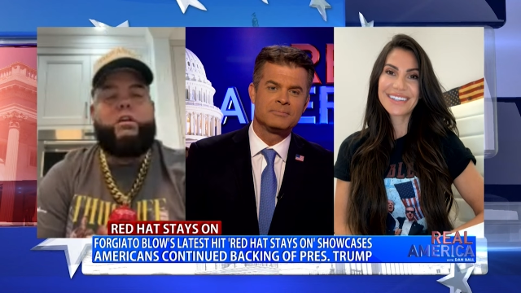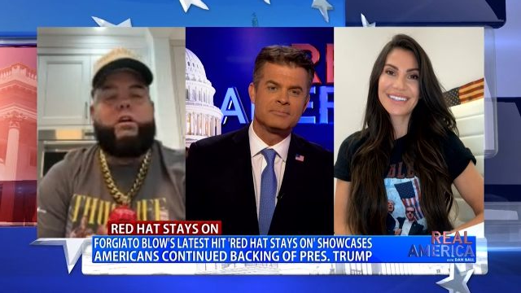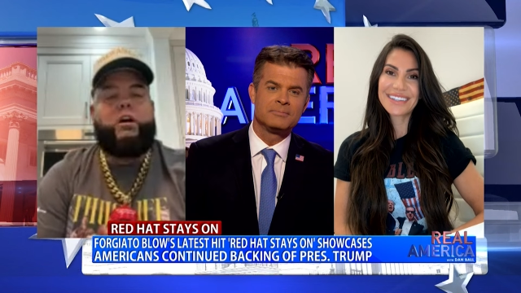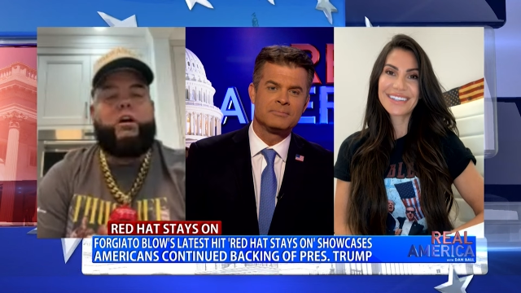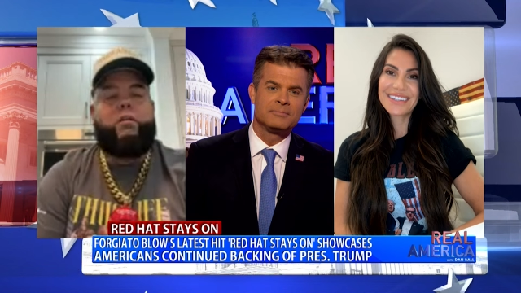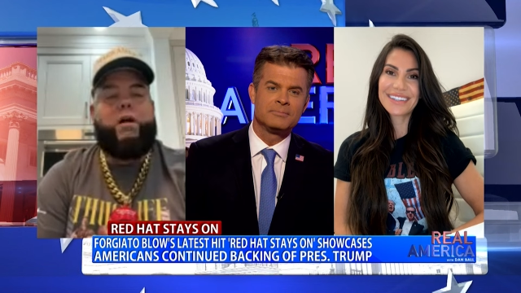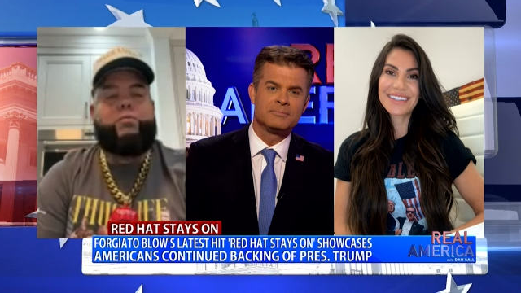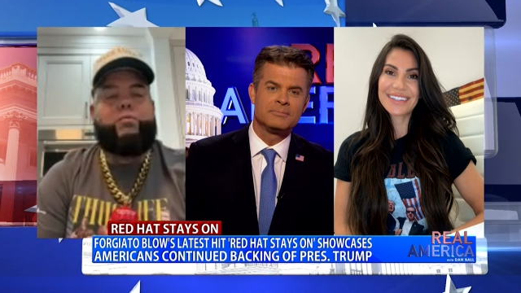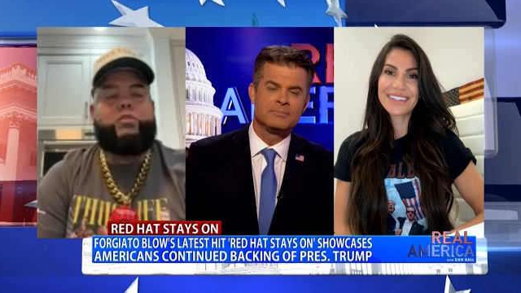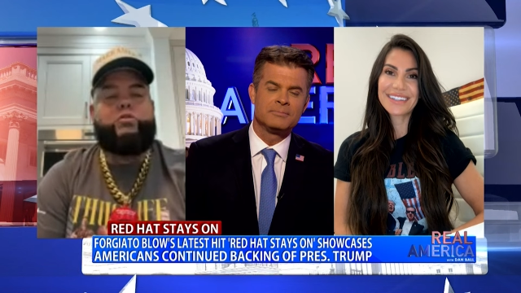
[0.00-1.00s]
Speaker 1: Um, I
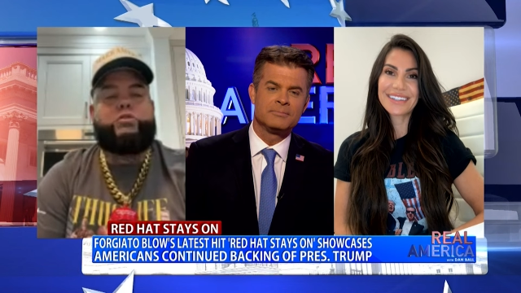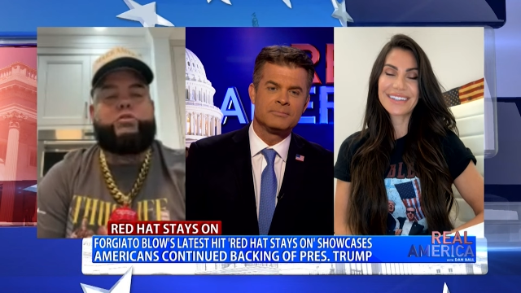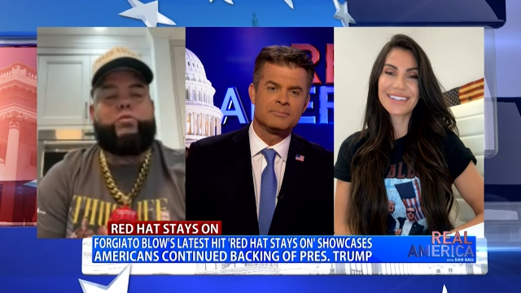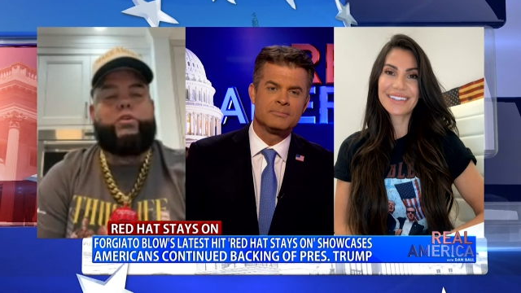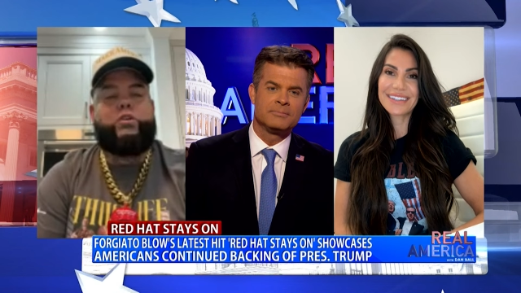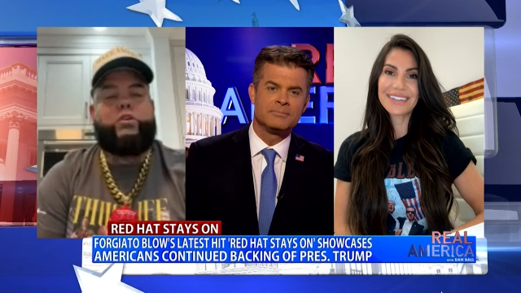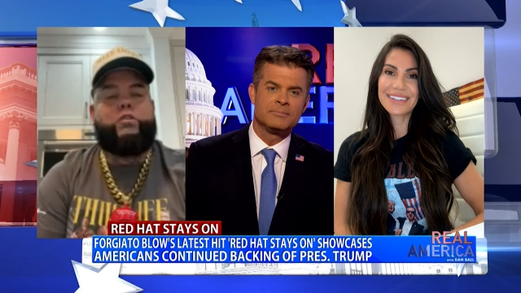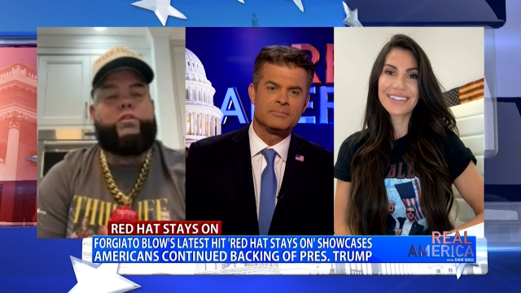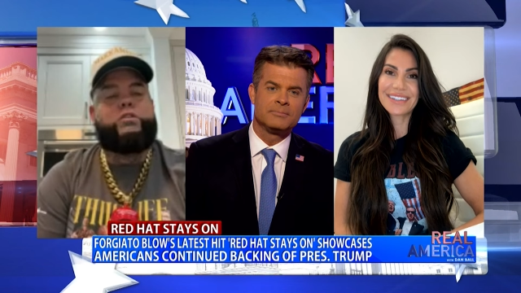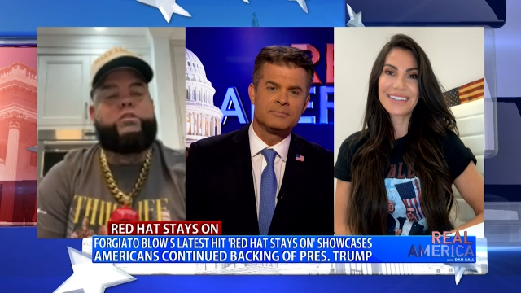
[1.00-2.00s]
produced with her her
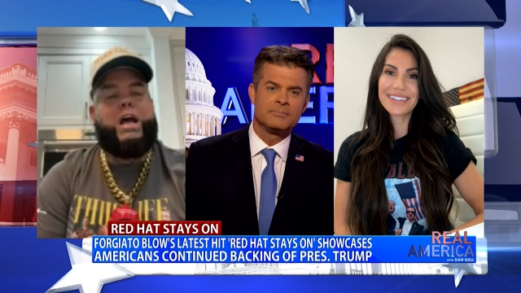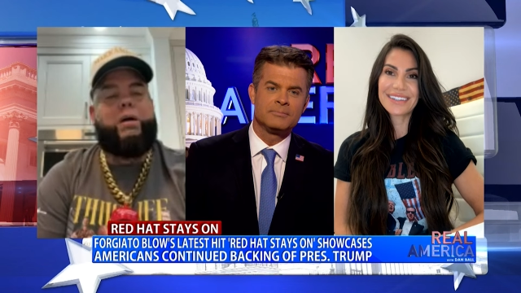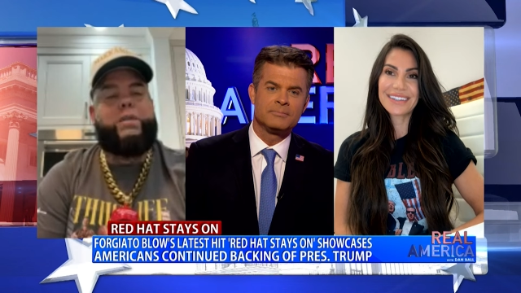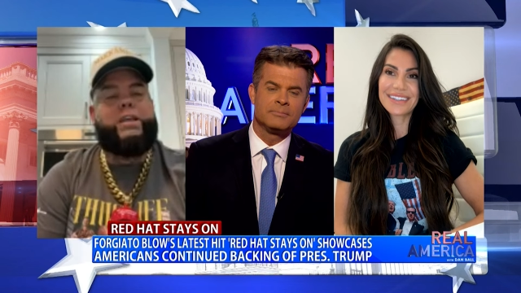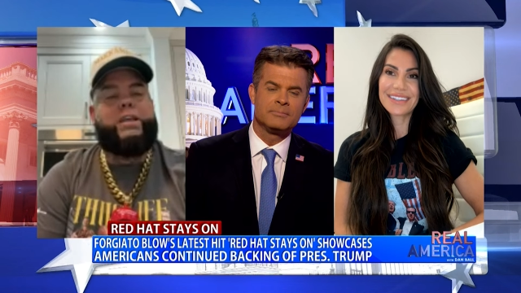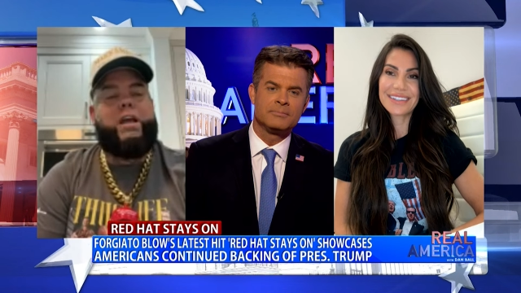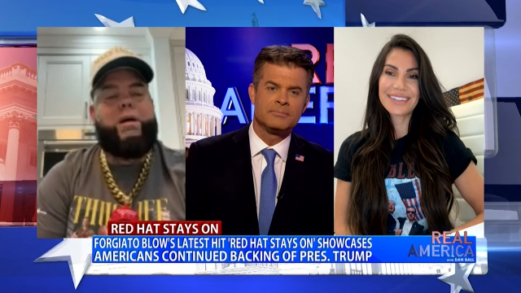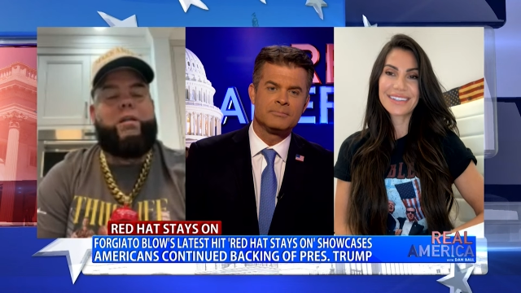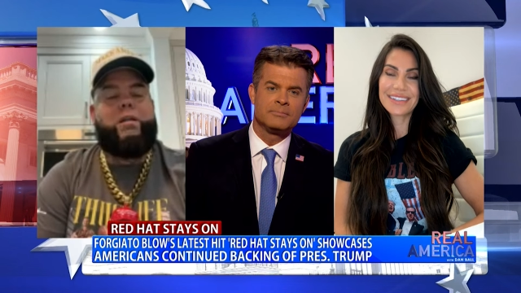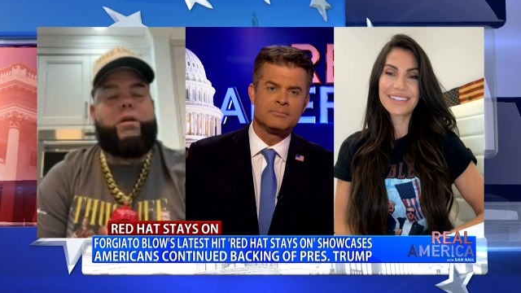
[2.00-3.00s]
first album that came
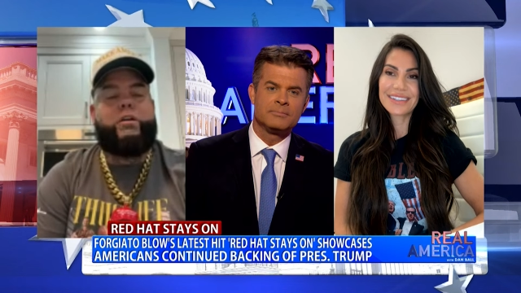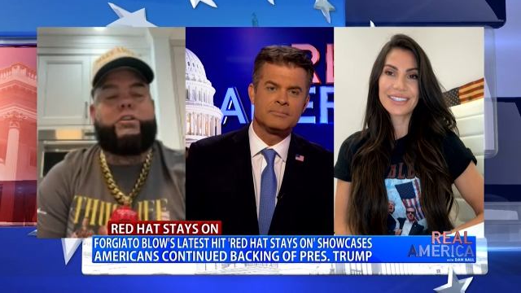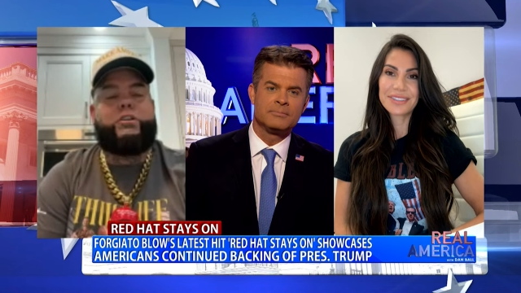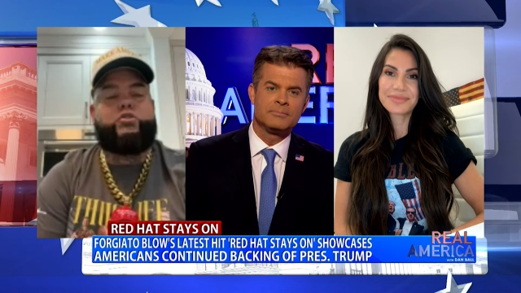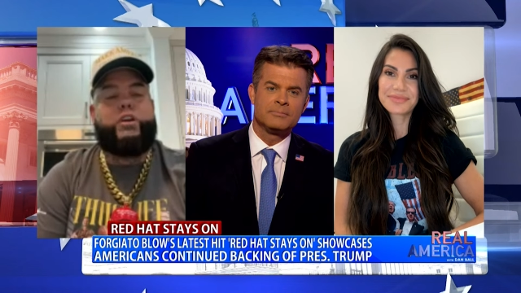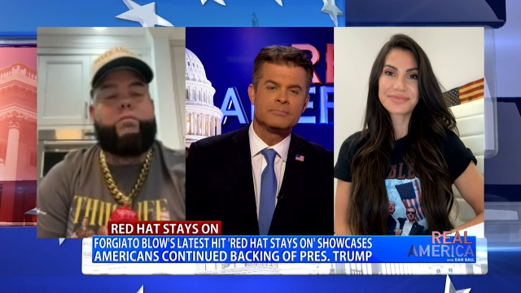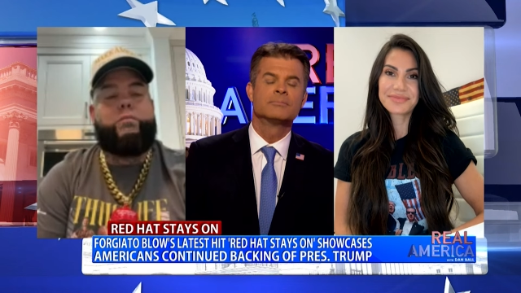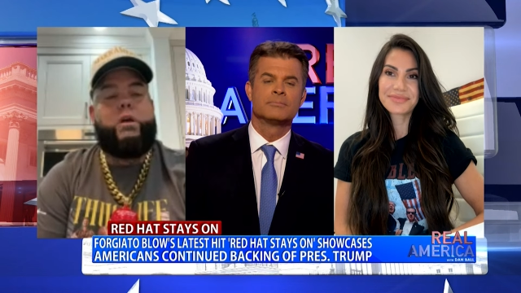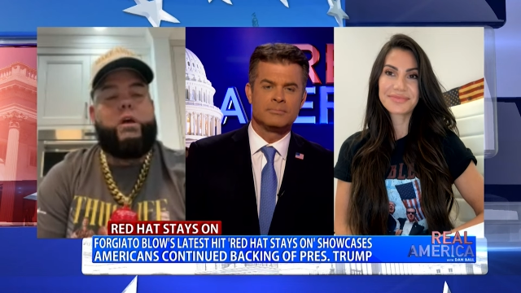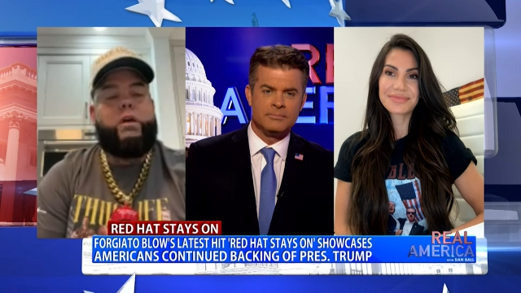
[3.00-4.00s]
out, American Dream.
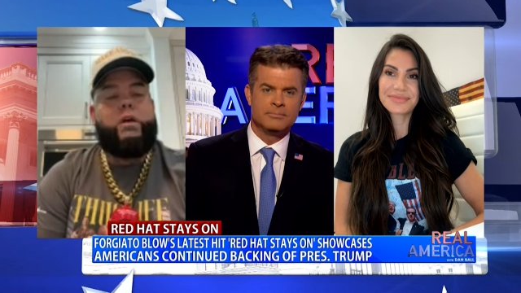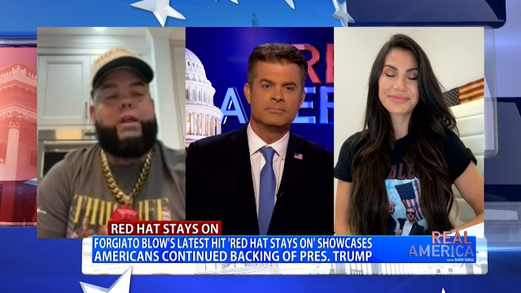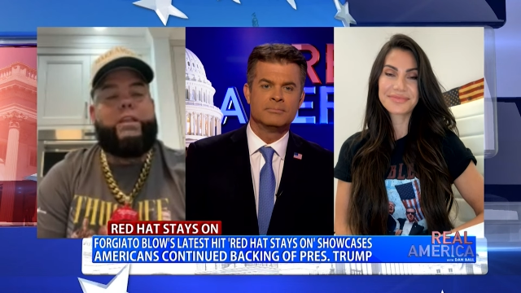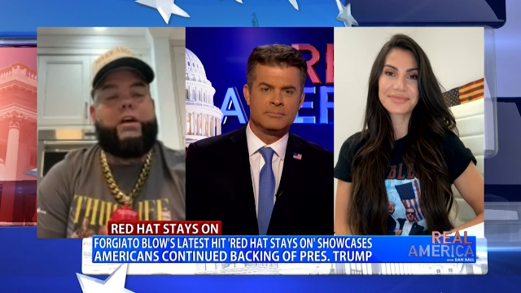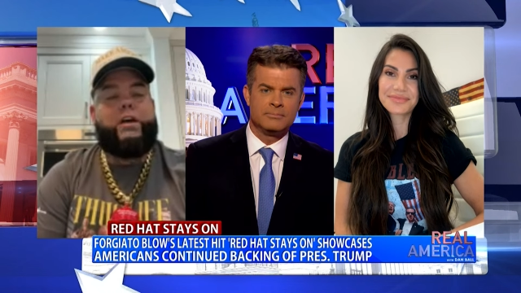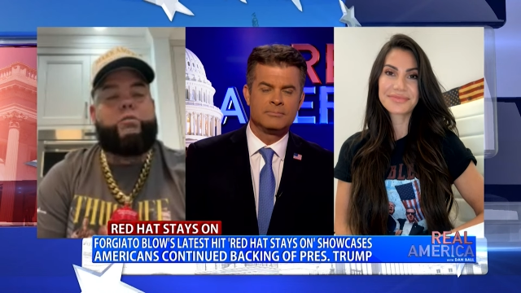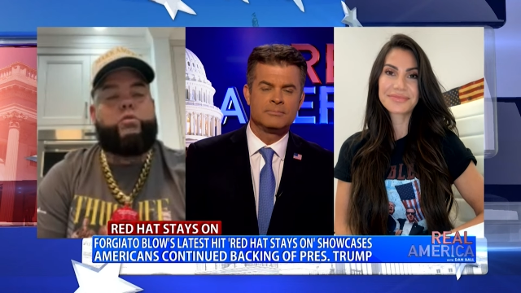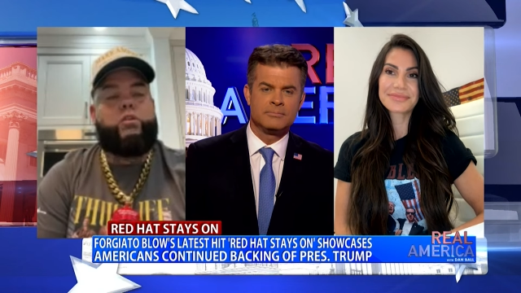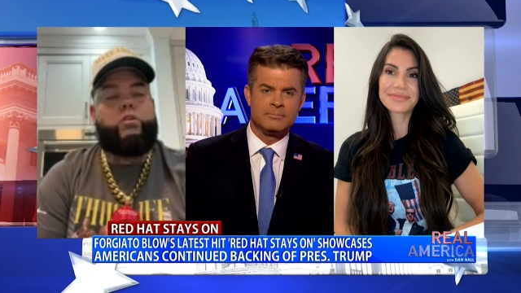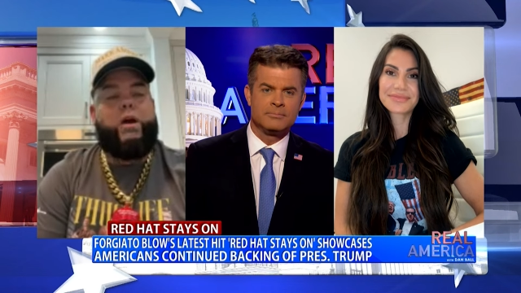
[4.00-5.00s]
And mm-hmm. I thought it was
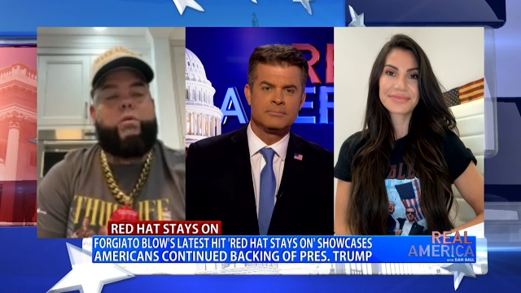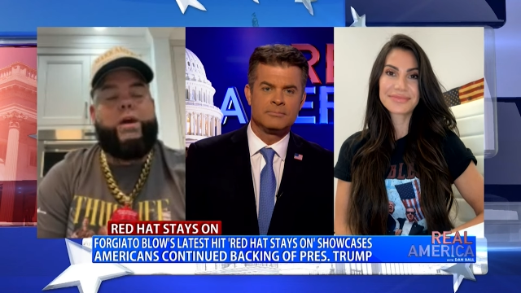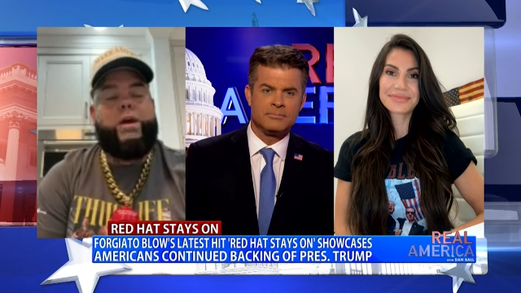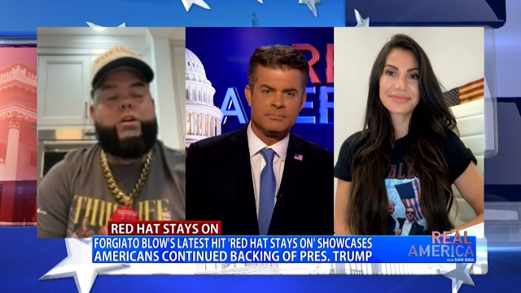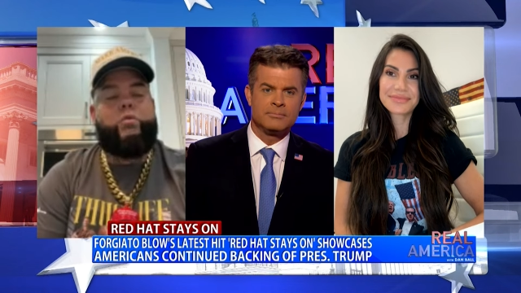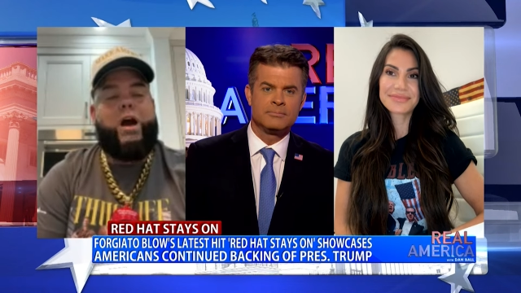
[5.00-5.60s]
right. We made a new album